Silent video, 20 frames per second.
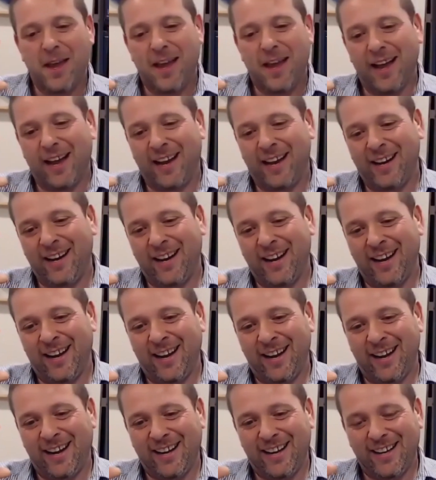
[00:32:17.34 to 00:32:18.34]

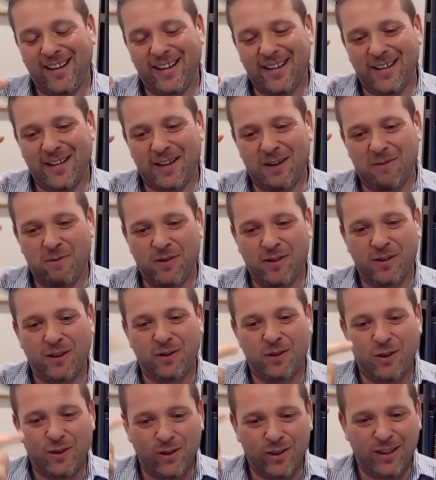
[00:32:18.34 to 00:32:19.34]
and
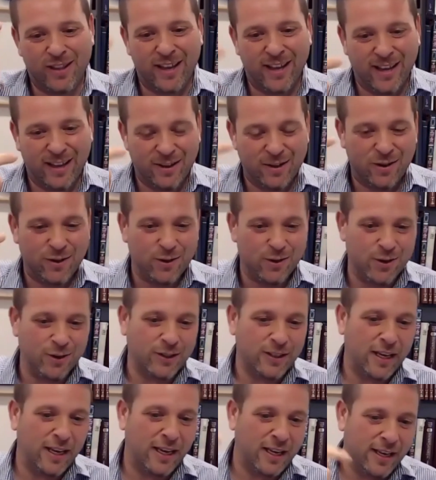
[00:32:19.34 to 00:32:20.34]
when you
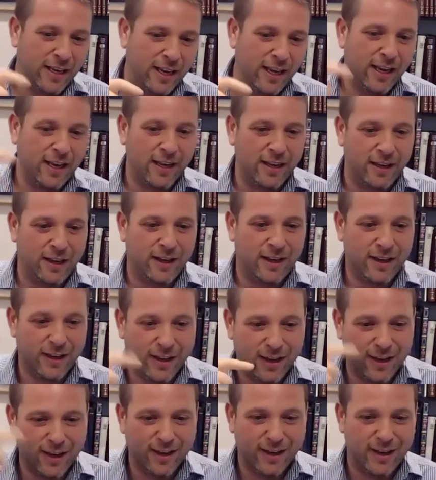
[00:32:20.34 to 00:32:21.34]
see
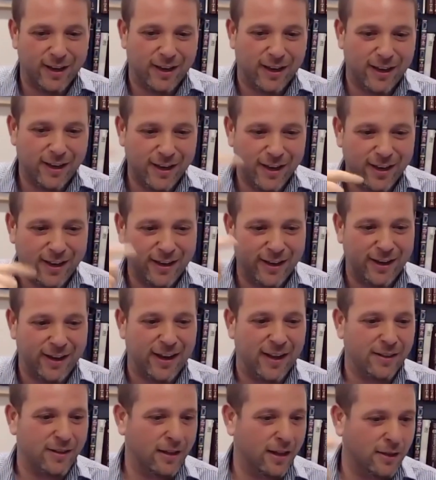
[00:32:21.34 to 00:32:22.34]
he,
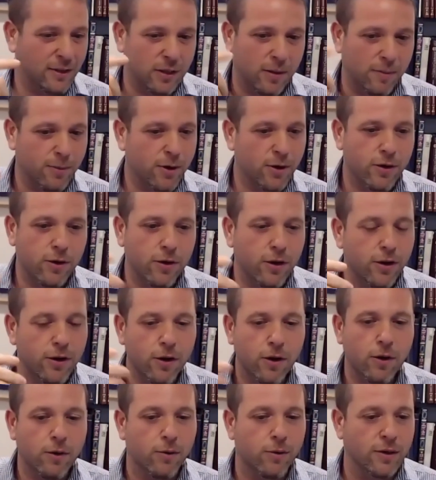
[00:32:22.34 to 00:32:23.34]
and at some point you don't
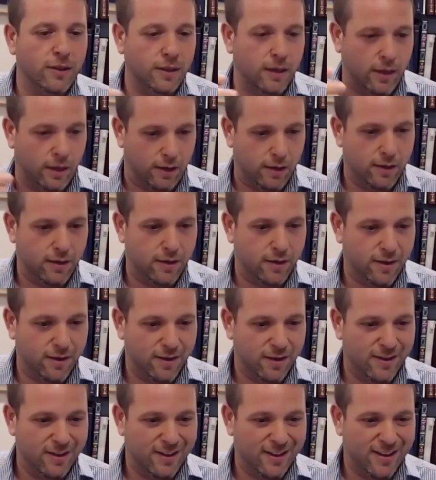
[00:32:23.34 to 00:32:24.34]
know who is he,
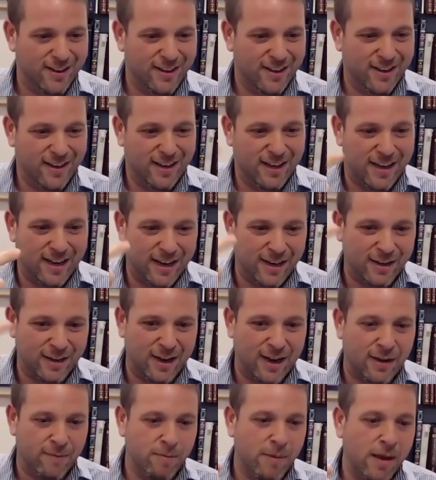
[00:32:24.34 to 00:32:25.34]

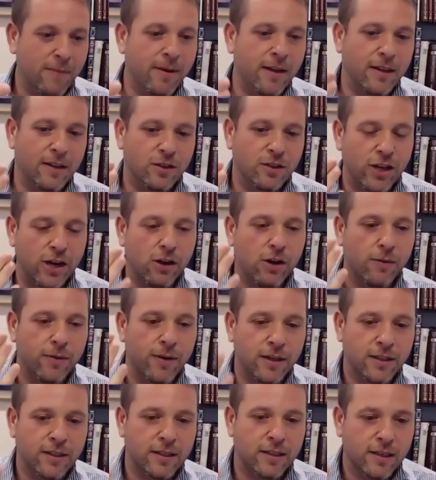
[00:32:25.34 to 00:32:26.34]
and maybe Jacob
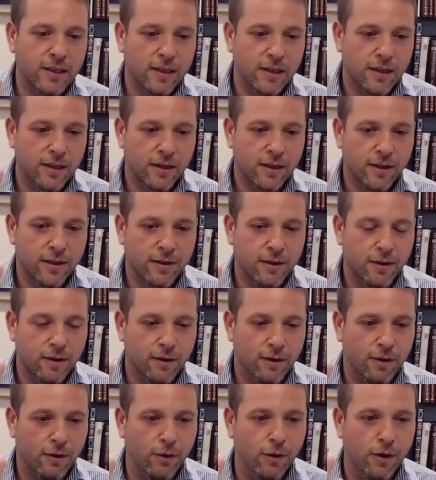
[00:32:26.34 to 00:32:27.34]
is
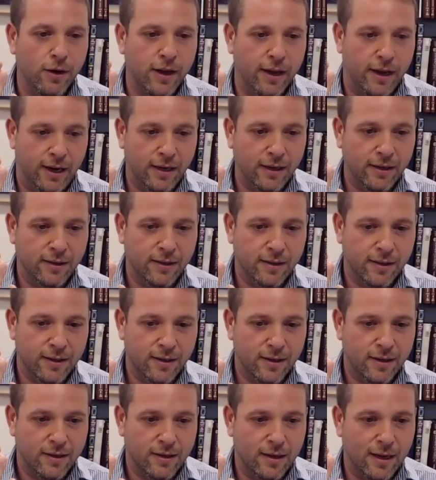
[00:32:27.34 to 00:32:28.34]
looking
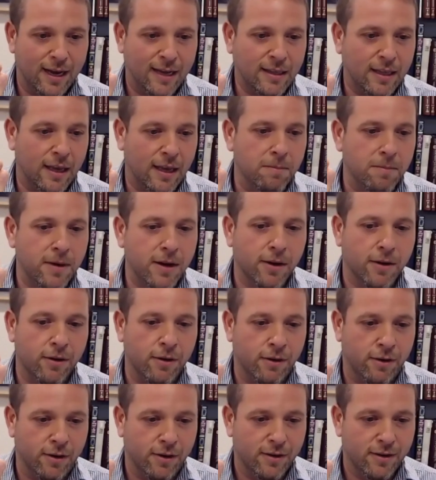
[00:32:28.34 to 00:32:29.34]
at a
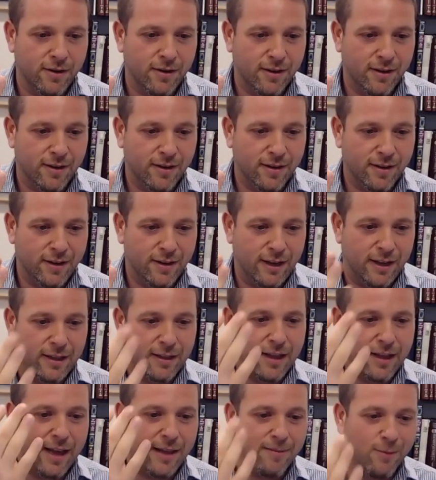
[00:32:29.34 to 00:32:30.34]
mirror in
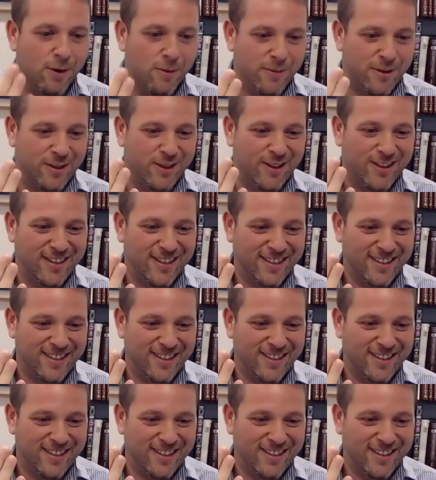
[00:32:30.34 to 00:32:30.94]
that moment,